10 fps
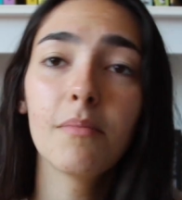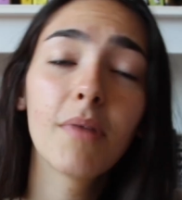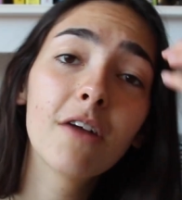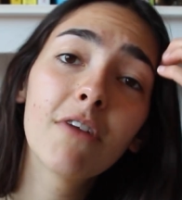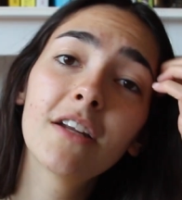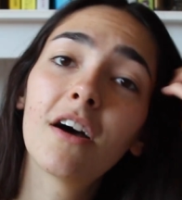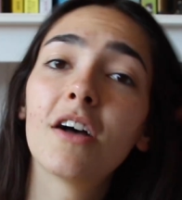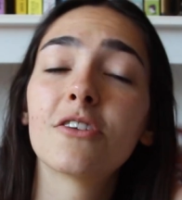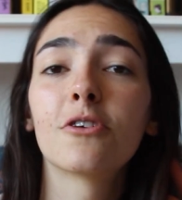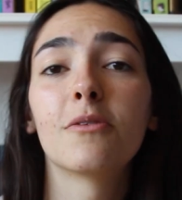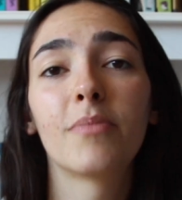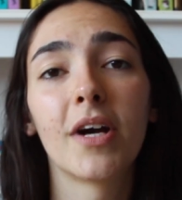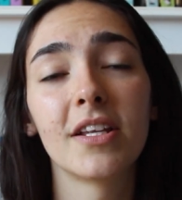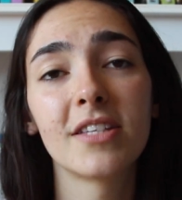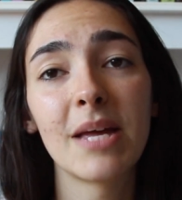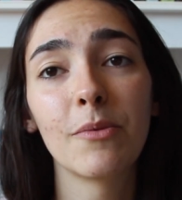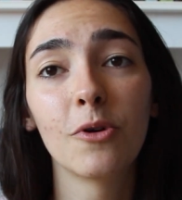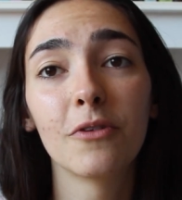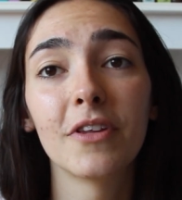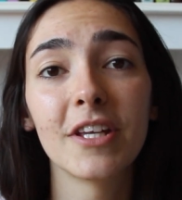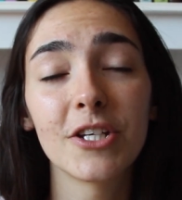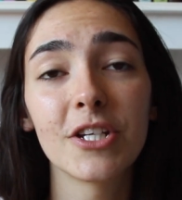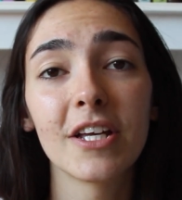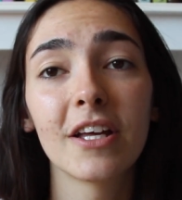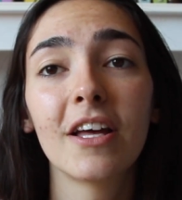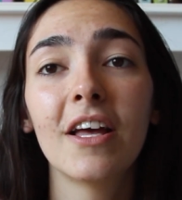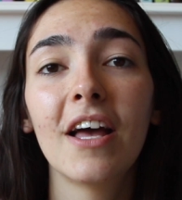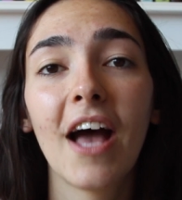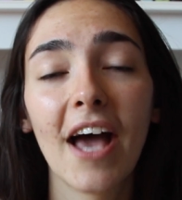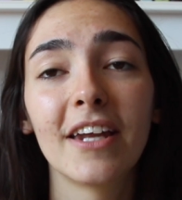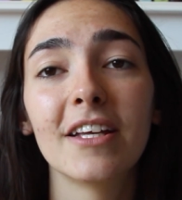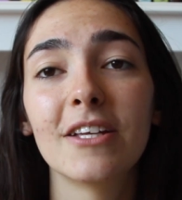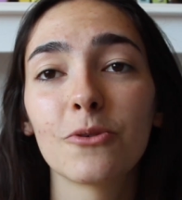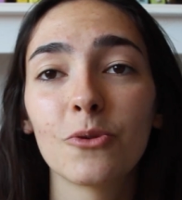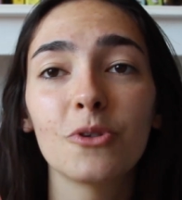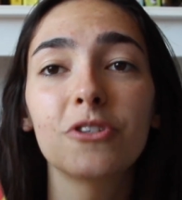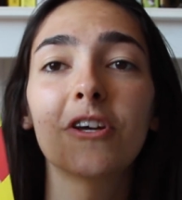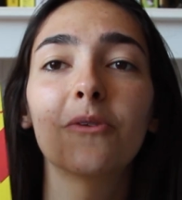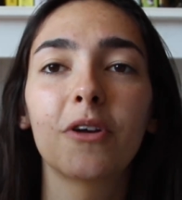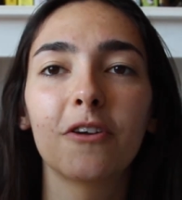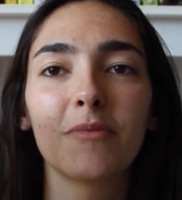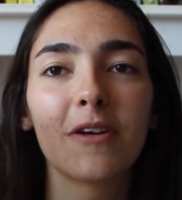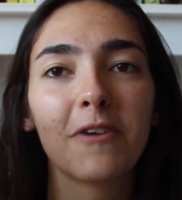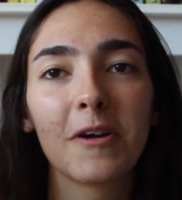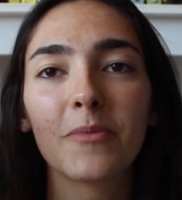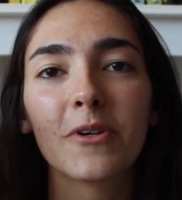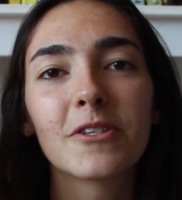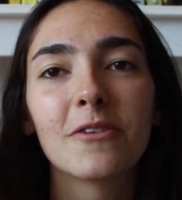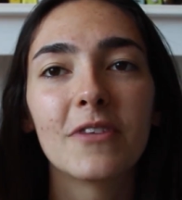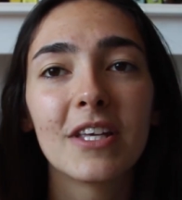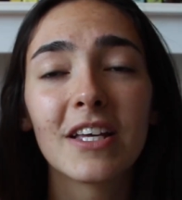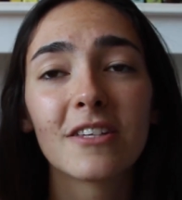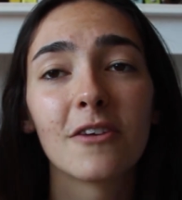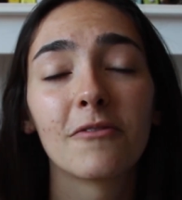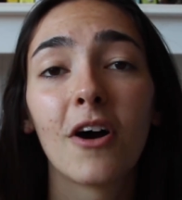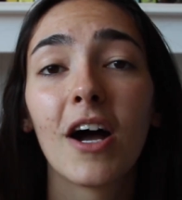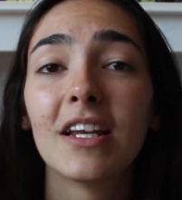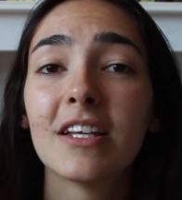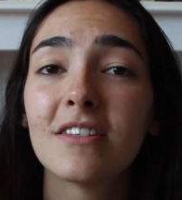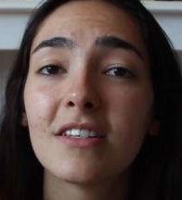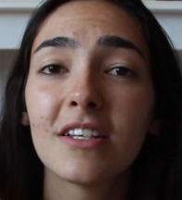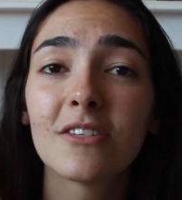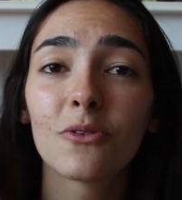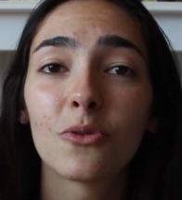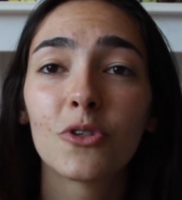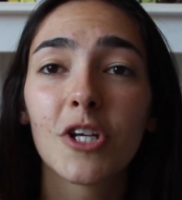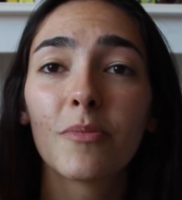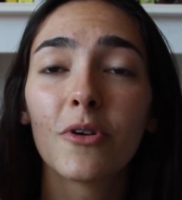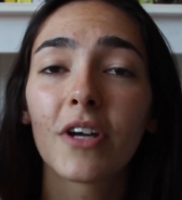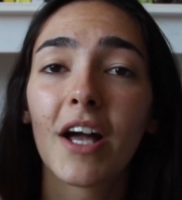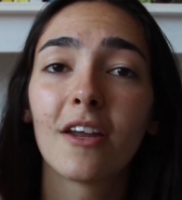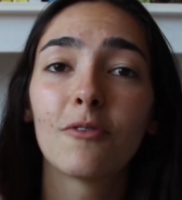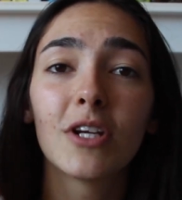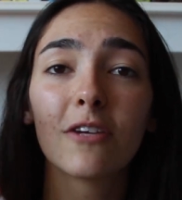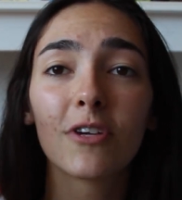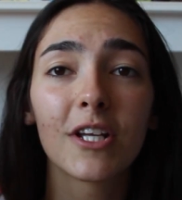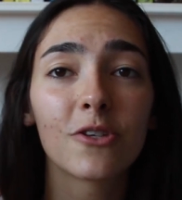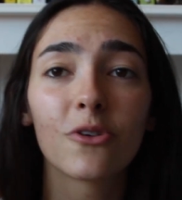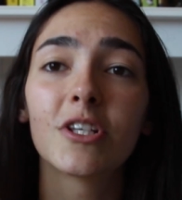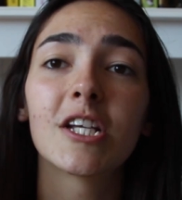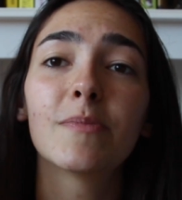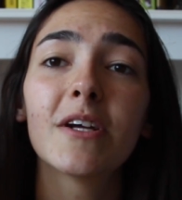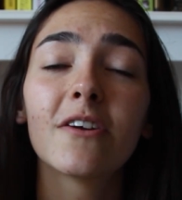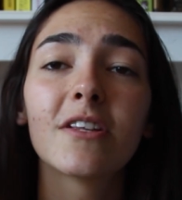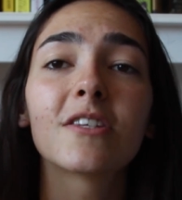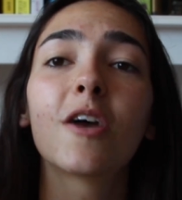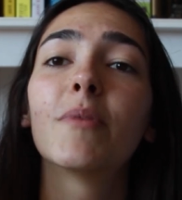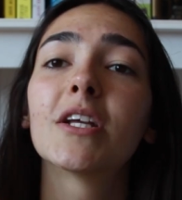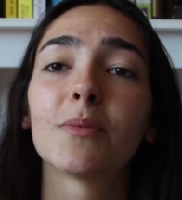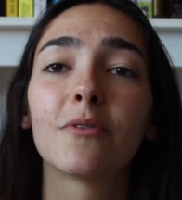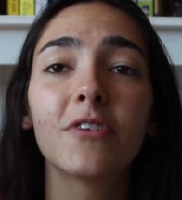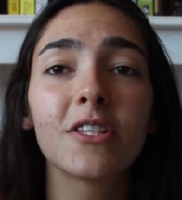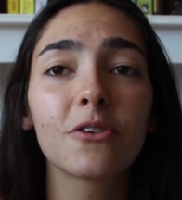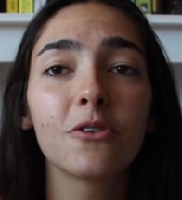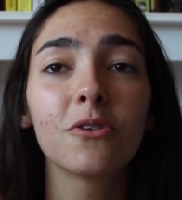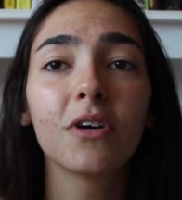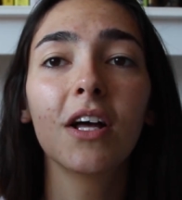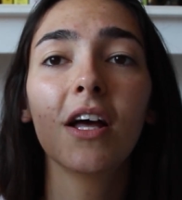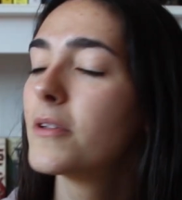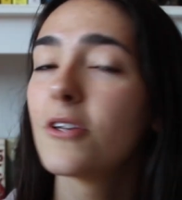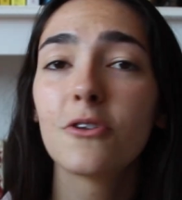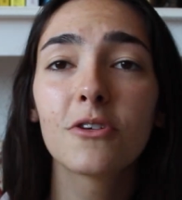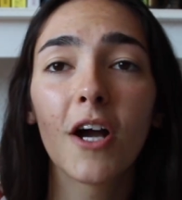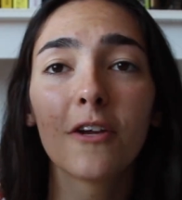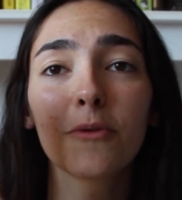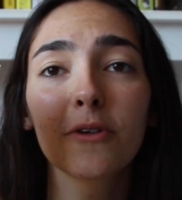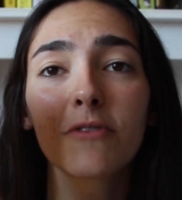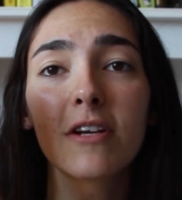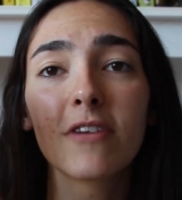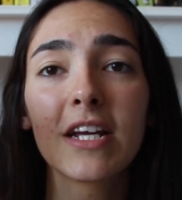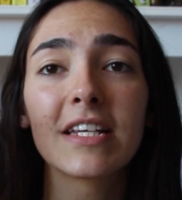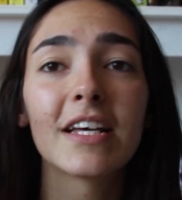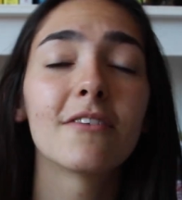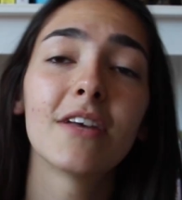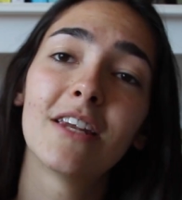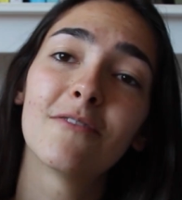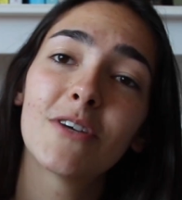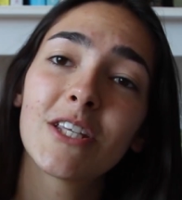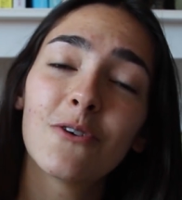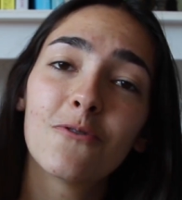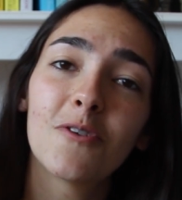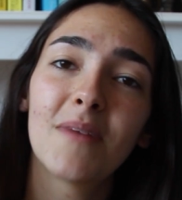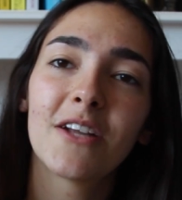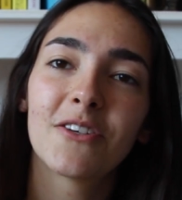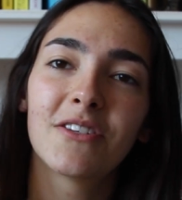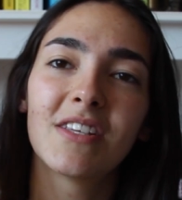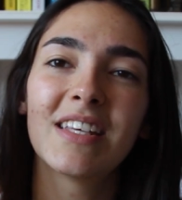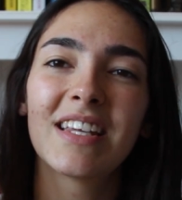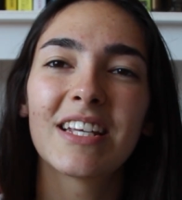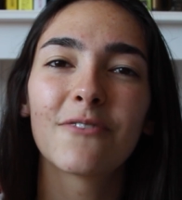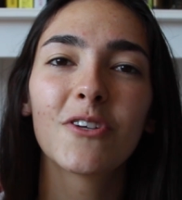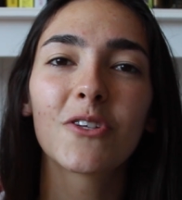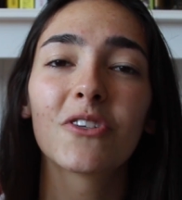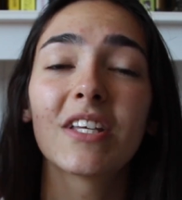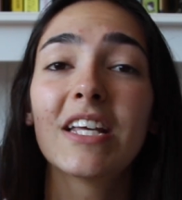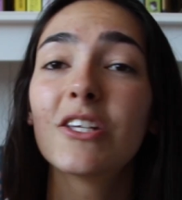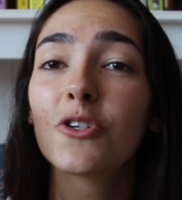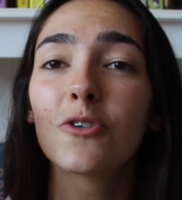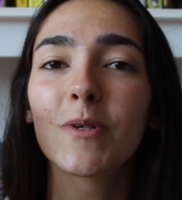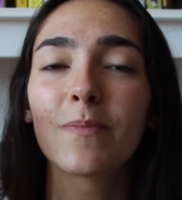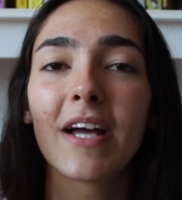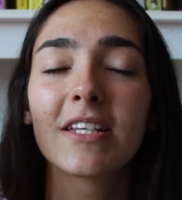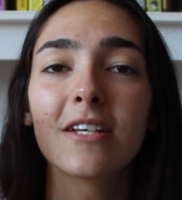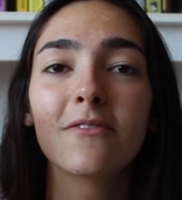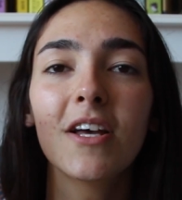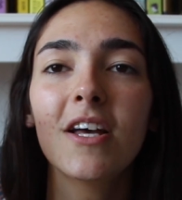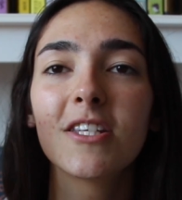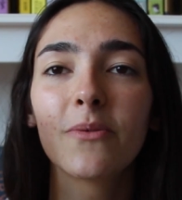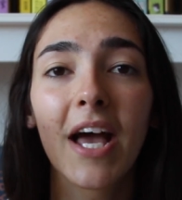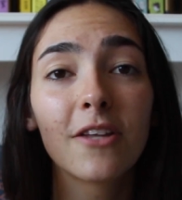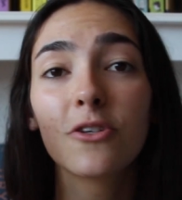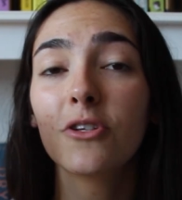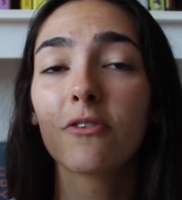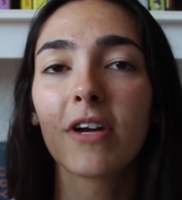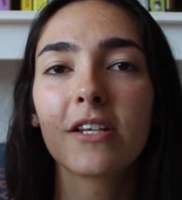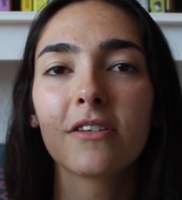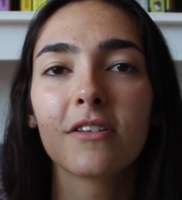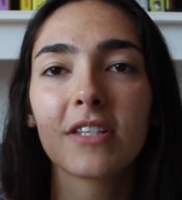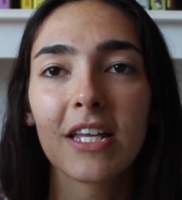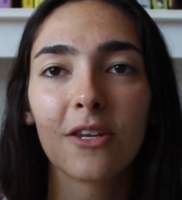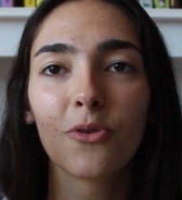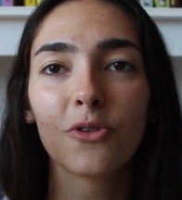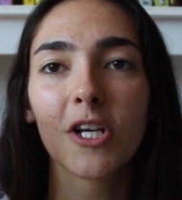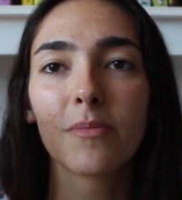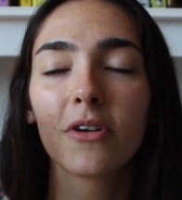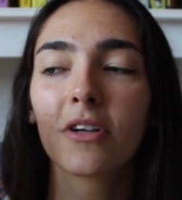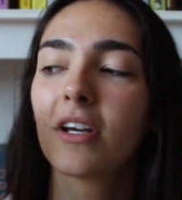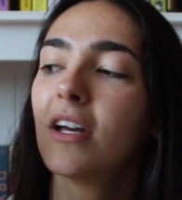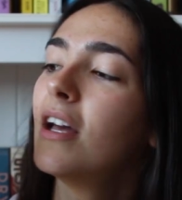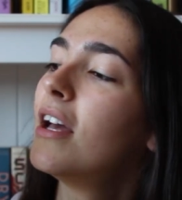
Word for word: But I read Our Stop by the same author this year and it is also one of my favourite books of the year so far. I listened to this on audiobook and I really really enjoyed the experience so I picked up a physical so I do kind of want to reread it in physical format just to see the difference because it is dual perspective so we had two narrators in the audiobook.